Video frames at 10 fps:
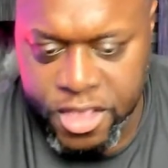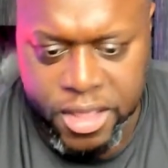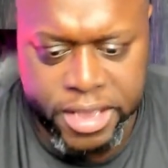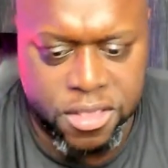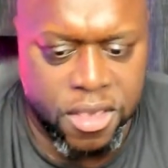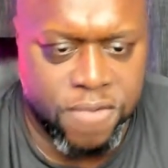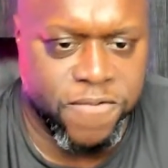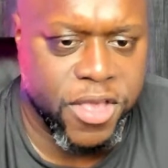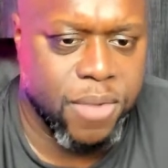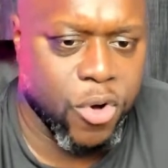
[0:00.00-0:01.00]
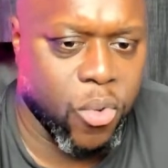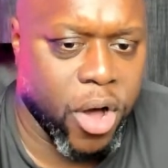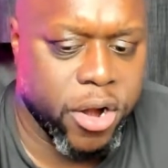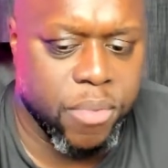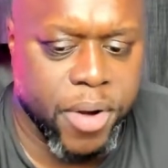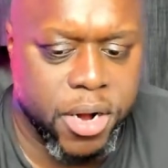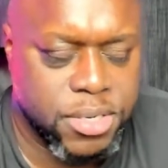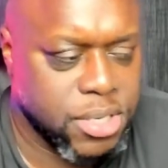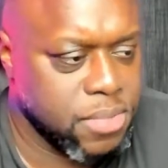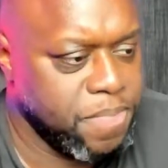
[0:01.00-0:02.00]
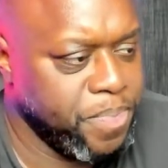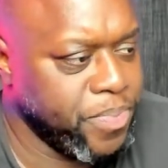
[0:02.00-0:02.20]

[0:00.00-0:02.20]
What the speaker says: water parks,